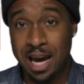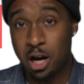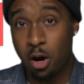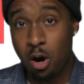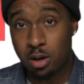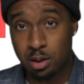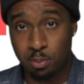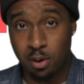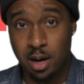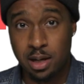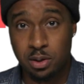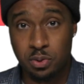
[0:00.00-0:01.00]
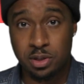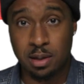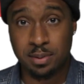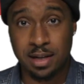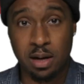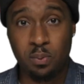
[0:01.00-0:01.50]
A&R LeBron knew
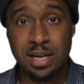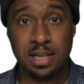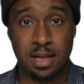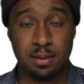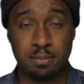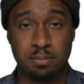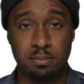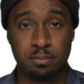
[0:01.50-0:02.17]
something that we didn't.